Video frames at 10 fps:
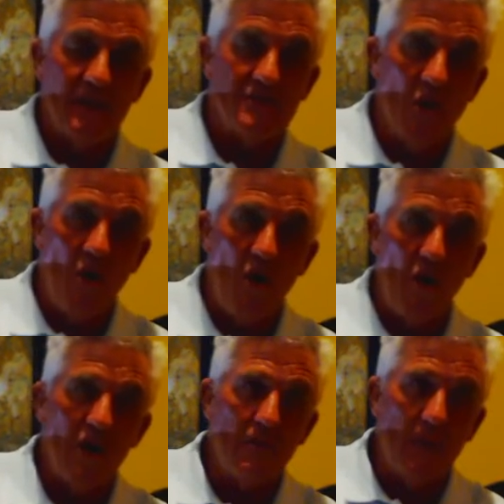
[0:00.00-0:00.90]
It's
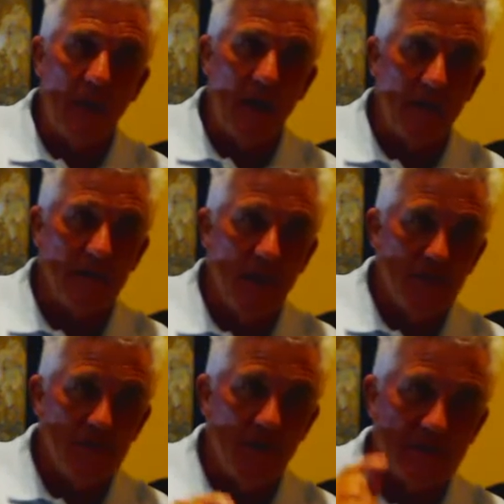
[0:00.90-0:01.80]
all
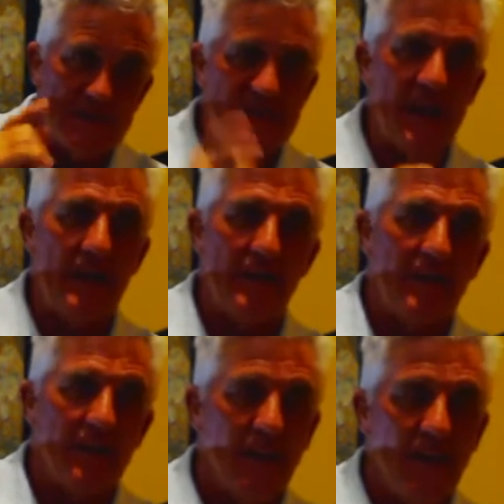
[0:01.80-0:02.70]
about not
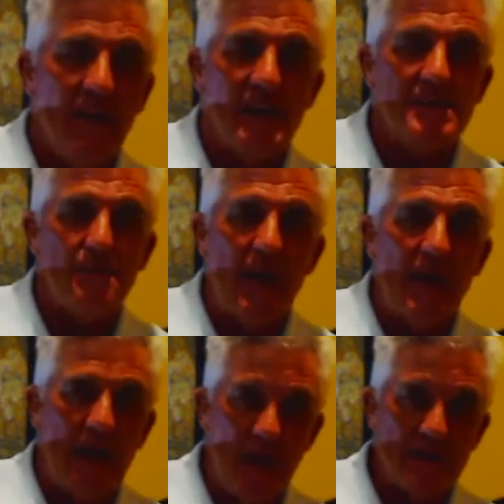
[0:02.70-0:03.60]
selling. It's
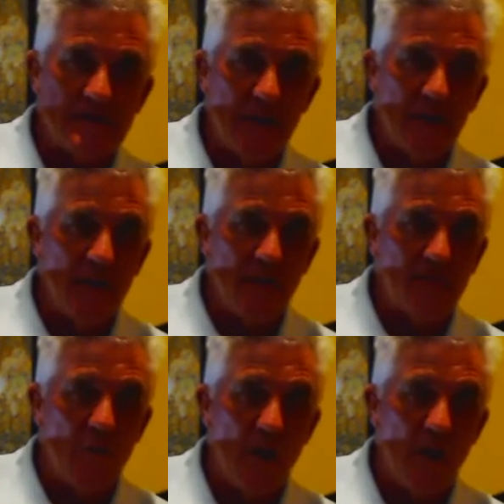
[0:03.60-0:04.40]
about asking enough